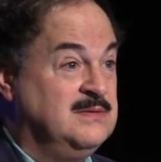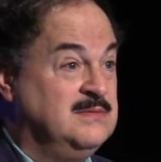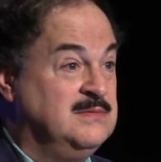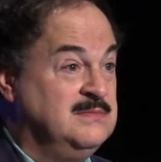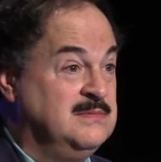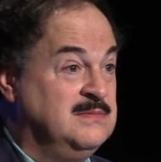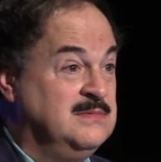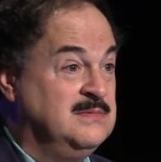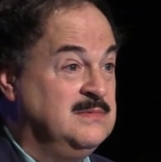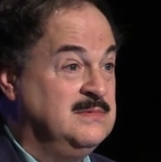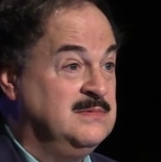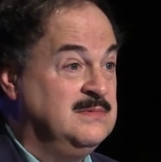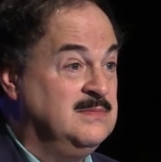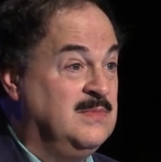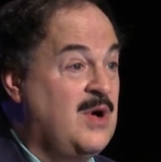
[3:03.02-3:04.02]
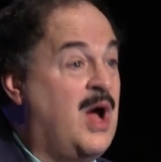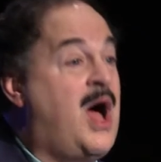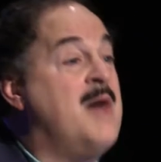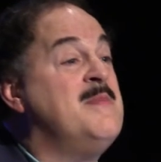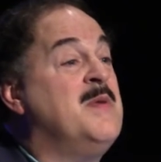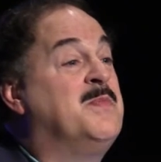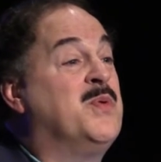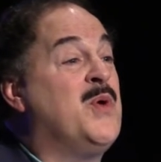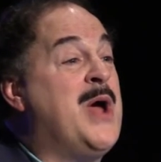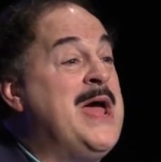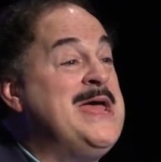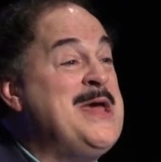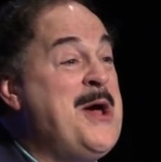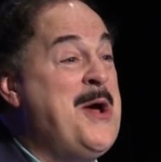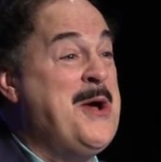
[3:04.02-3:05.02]
Prayer. I'm a
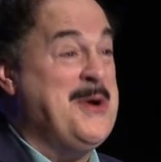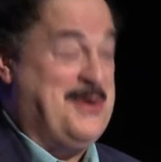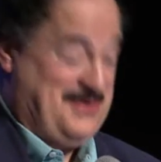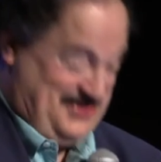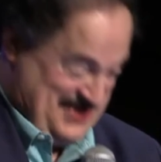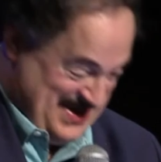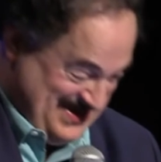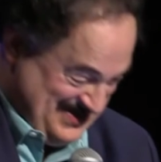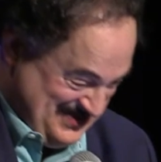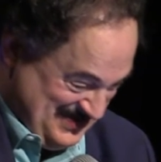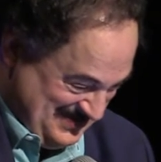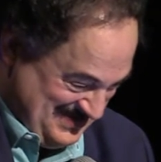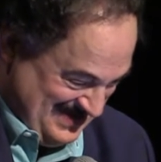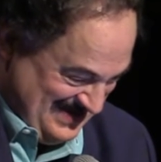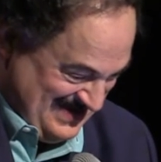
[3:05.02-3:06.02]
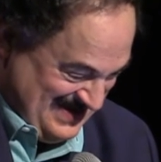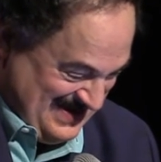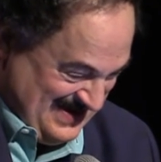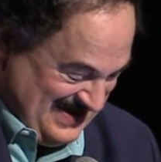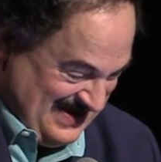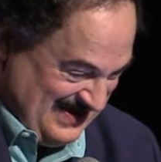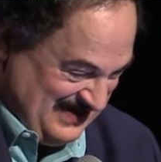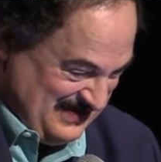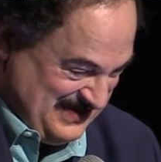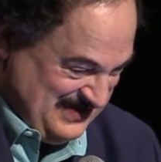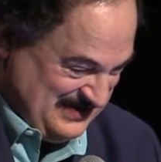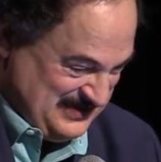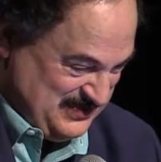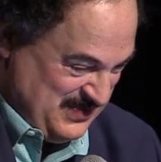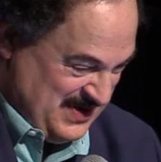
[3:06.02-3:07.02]
prayer. Thank you. Oh,
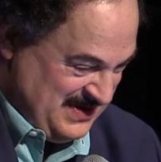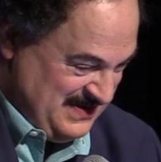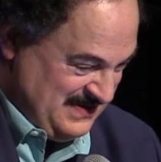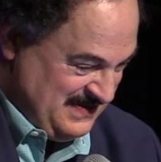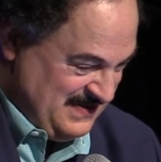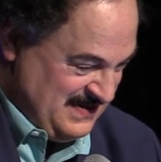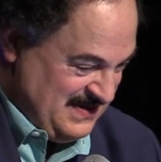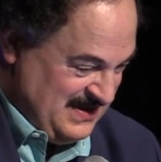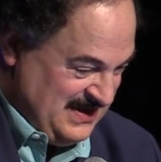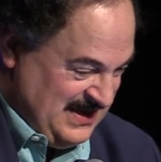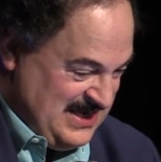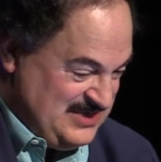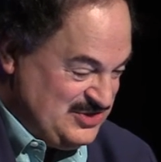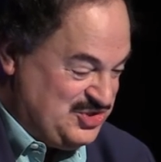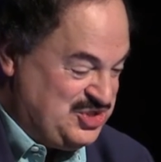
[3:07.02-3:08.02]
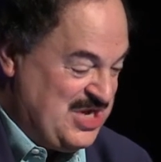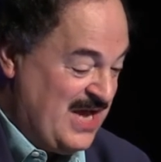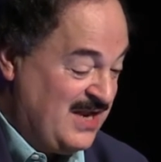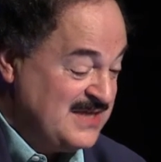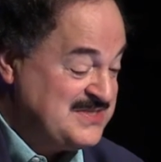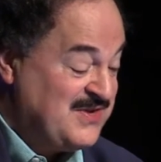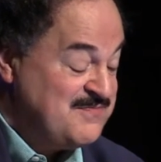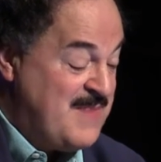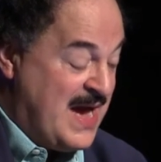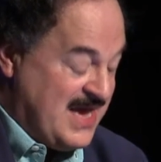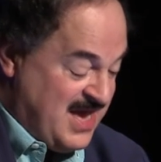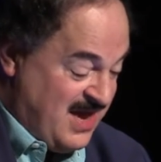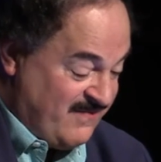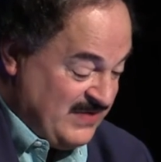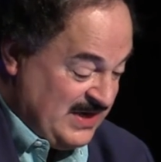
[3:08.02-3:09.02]
here's one. He's jealous of my
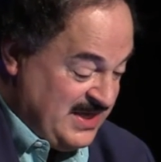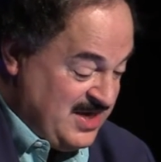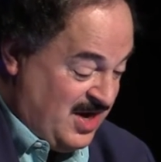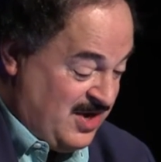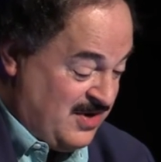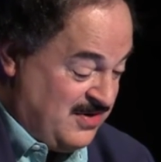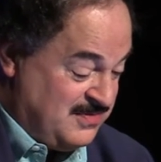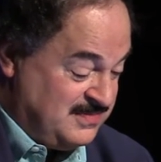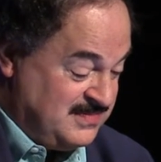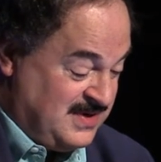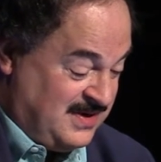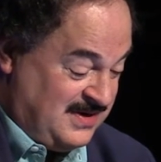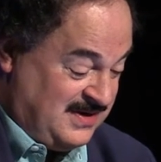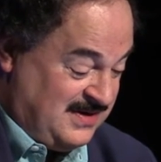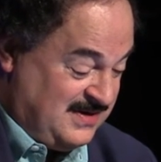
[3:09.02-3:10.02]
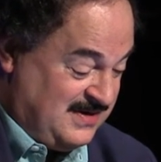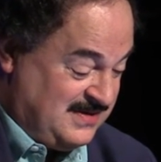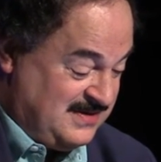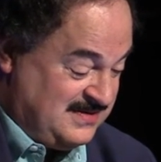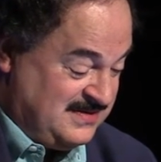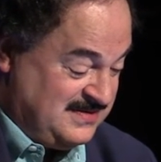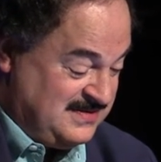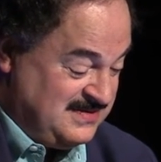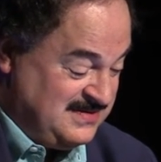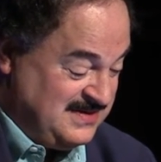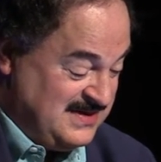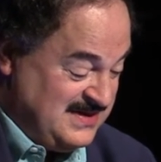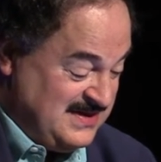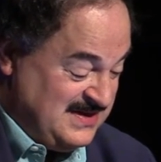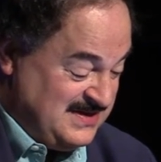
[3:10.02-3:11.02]
heavenly home. Oh.
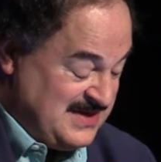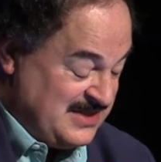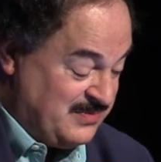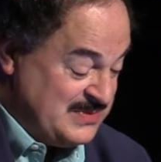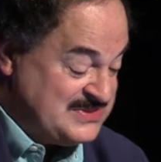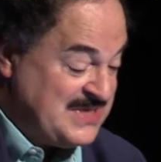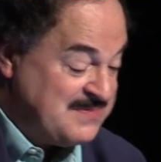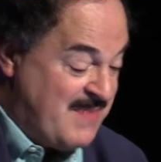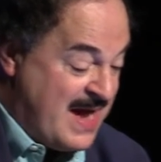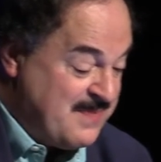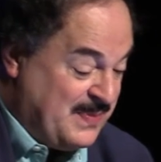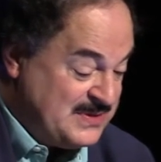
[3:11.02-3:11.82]
Another one said, my